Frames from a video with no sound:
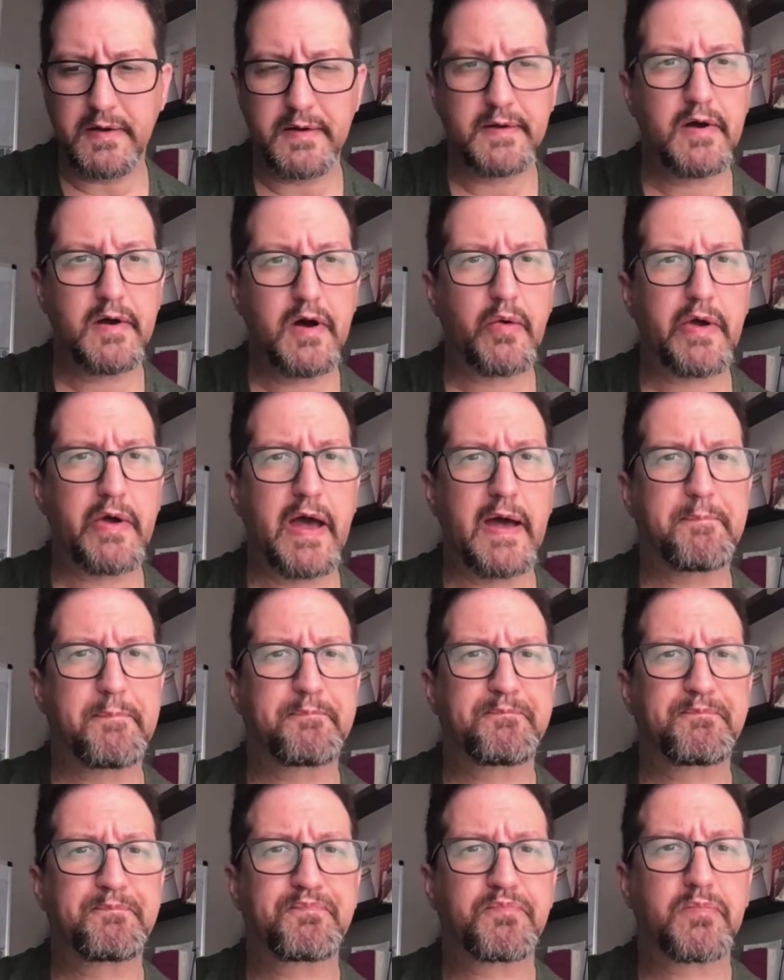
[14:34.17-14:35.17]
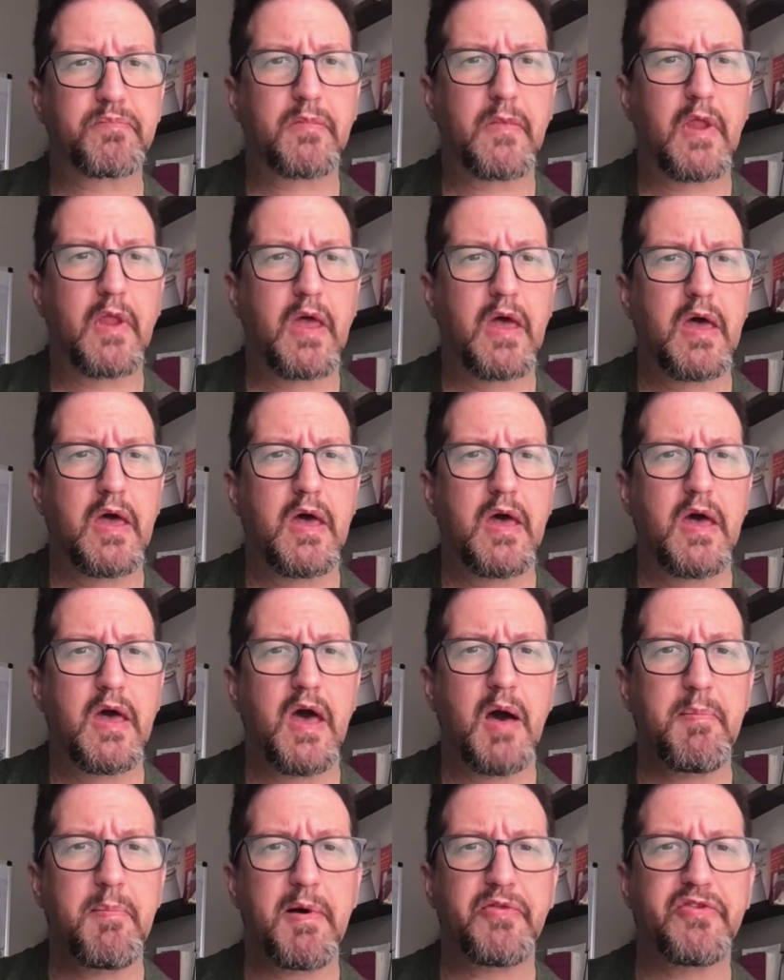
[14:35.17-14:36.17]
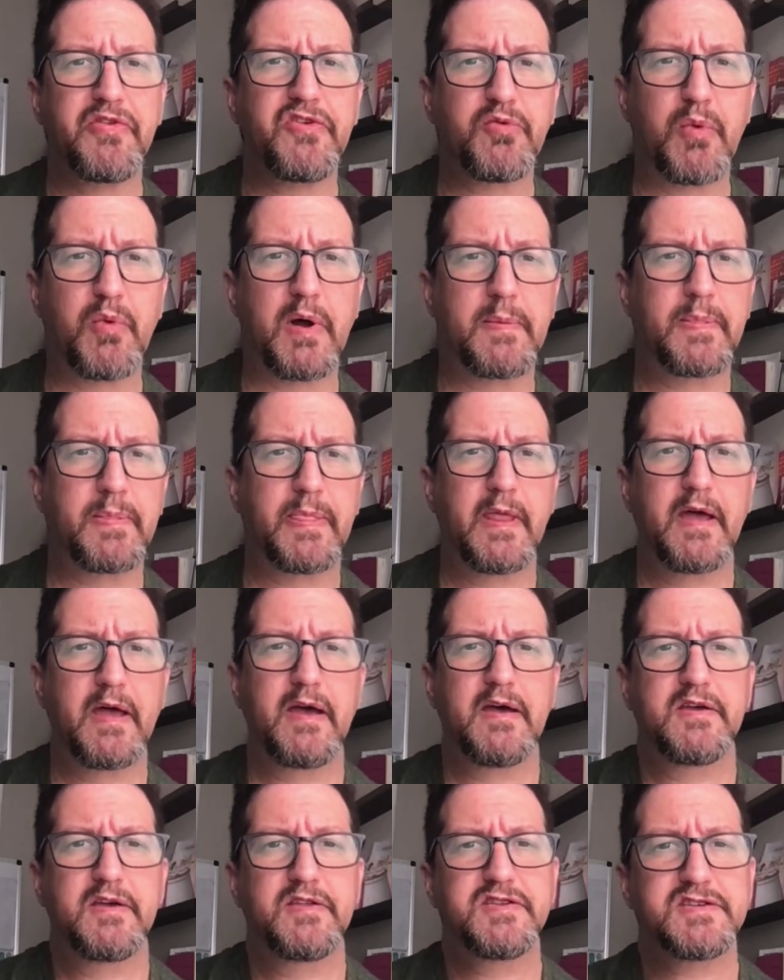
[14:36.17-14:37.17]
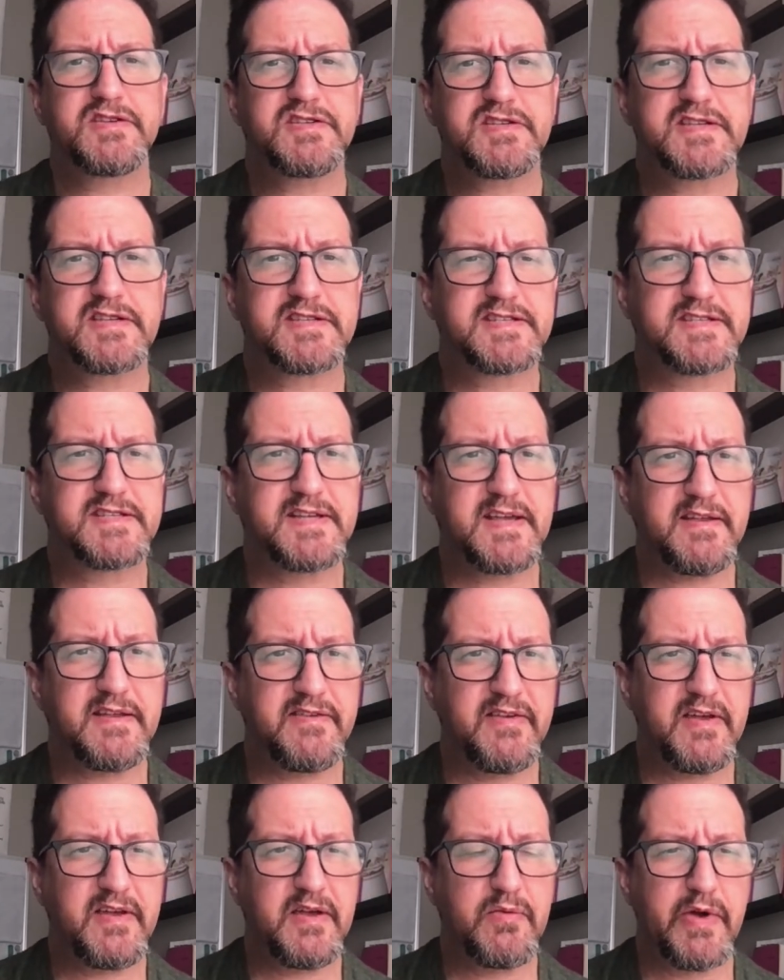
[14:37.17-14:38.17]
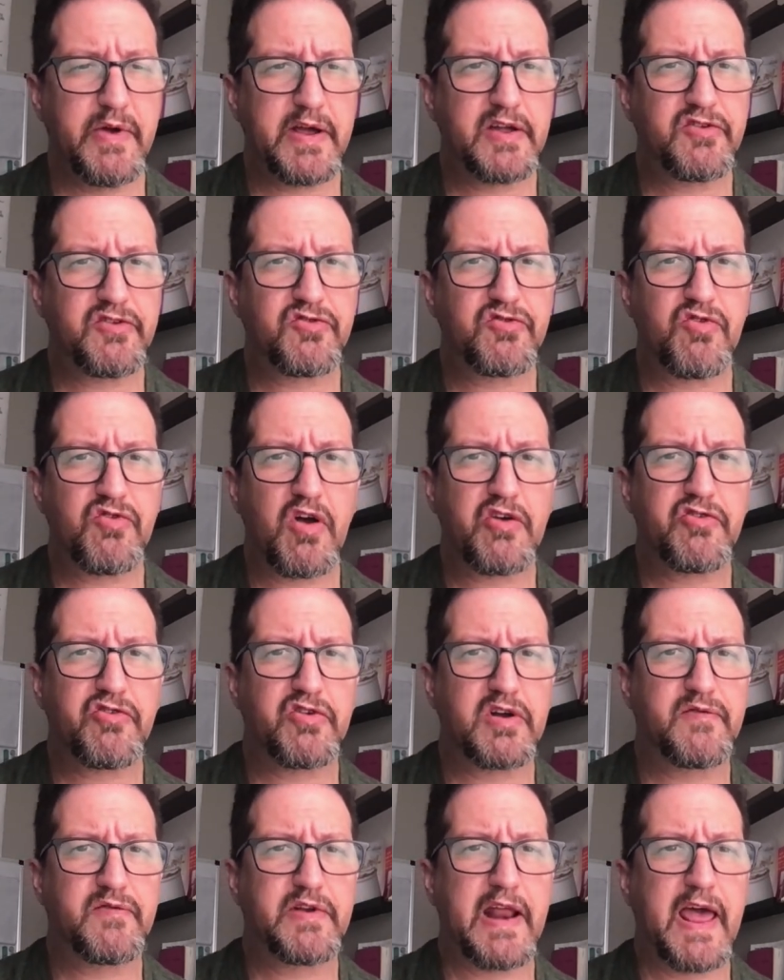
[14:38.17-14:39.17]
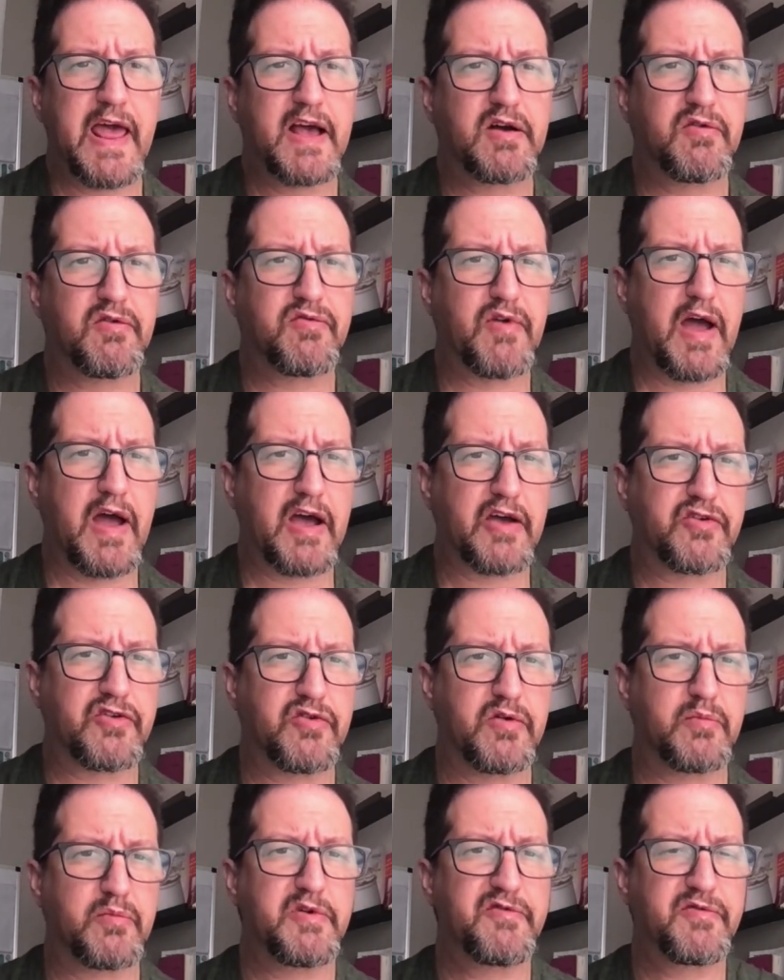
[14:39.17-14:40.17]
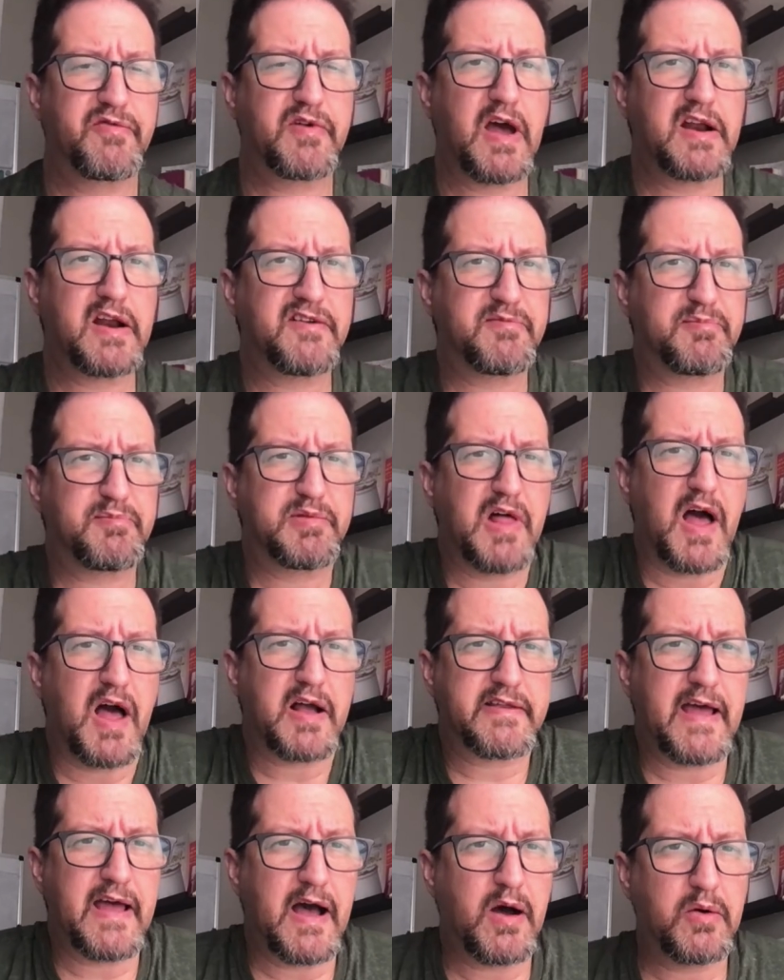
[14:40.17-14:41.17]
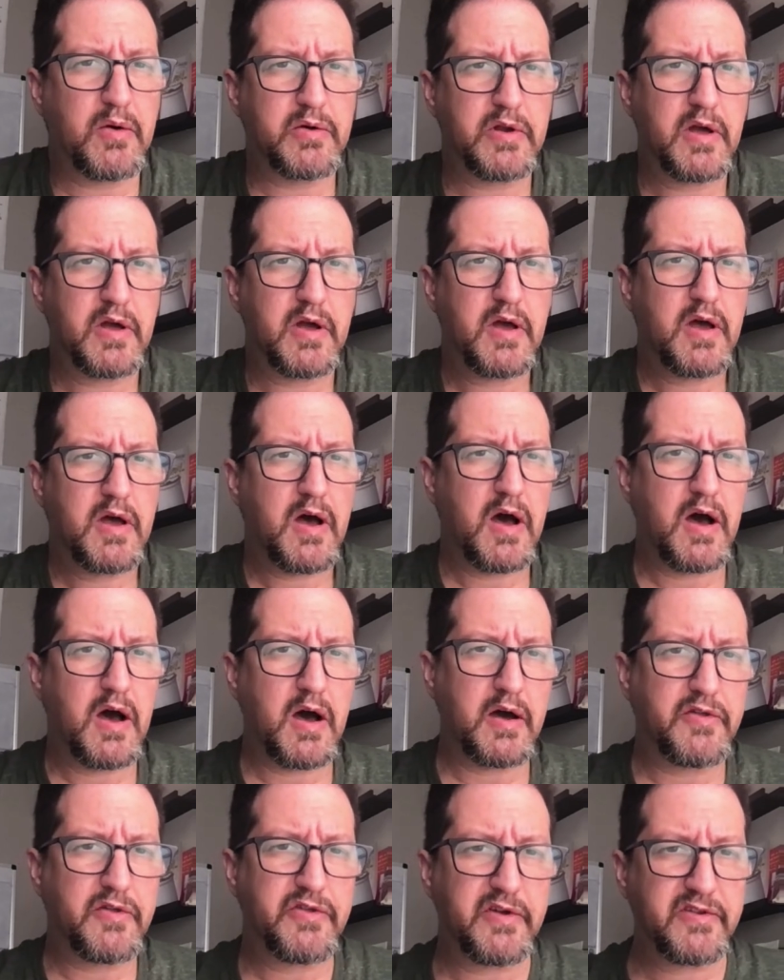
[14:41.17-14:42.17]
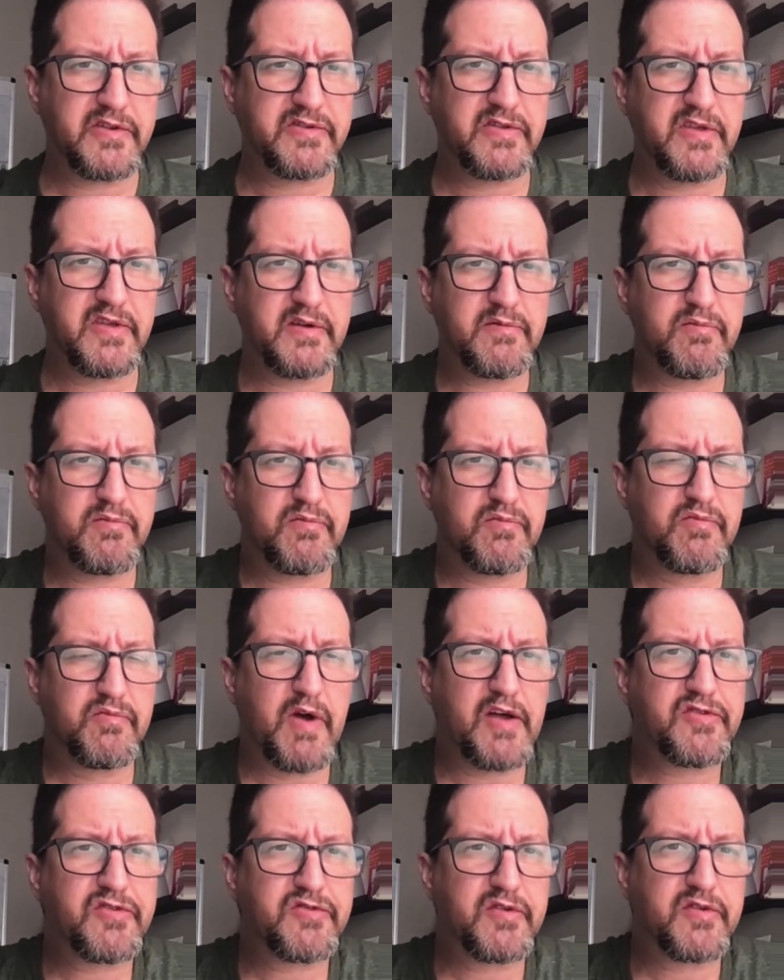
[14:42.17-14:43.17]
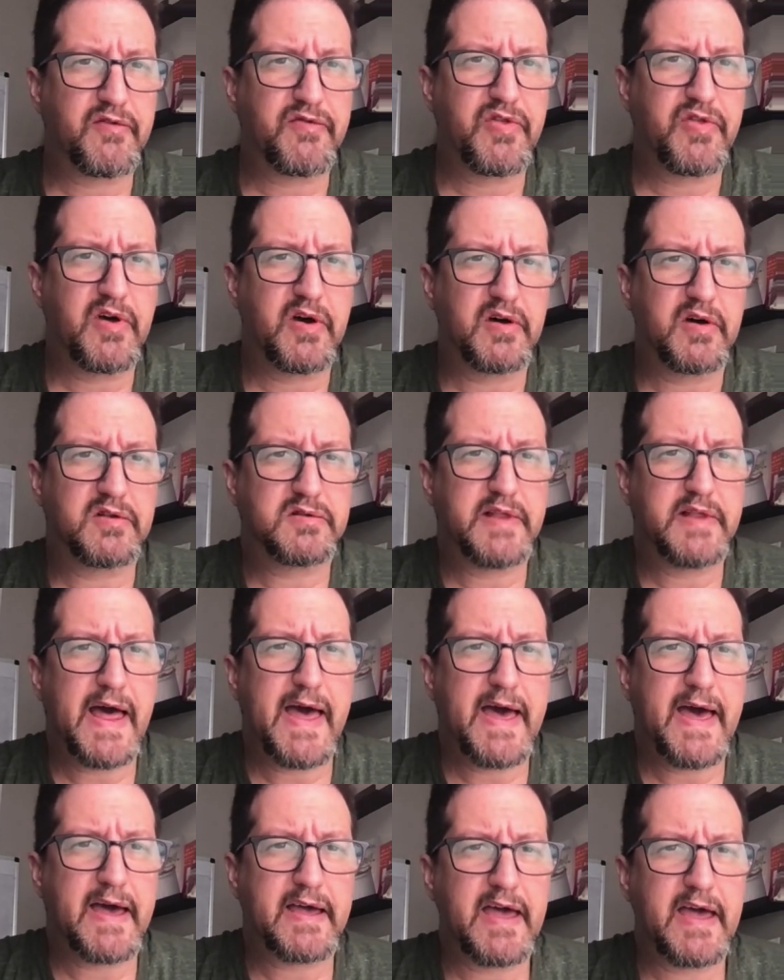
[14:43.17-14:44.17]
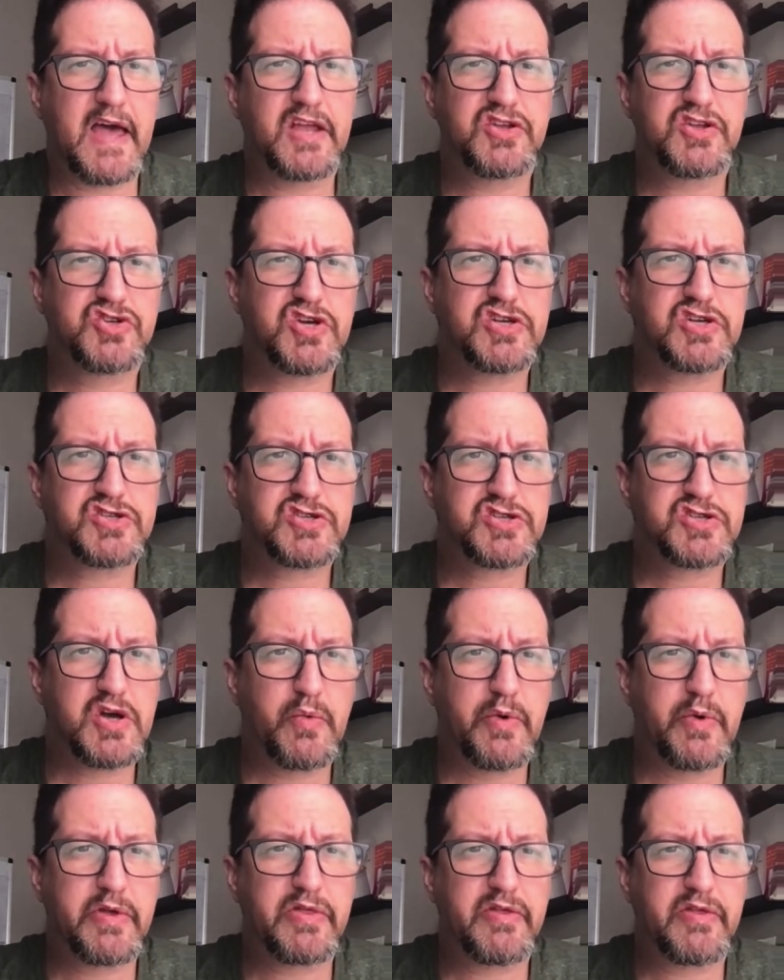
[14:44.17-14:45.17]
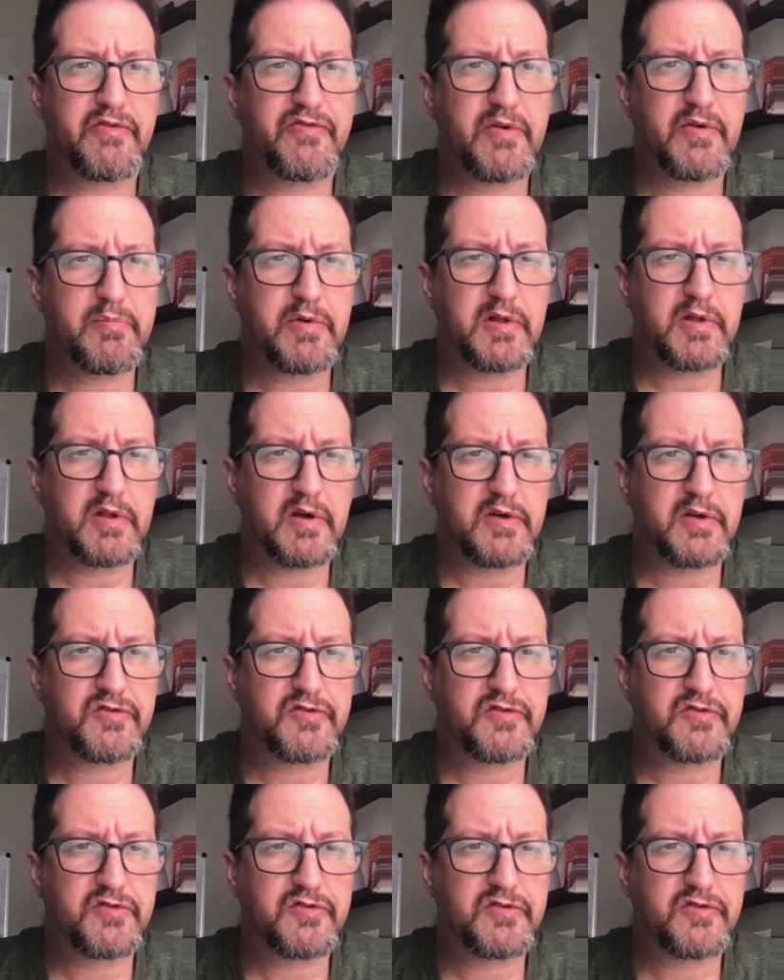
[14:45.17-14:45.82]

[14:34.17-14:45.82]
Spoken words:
Okay. How about this one? This is a CT reconstruction of an ankle fracture, and we've kind of blocked out the rest of the leg and just showing the fibula.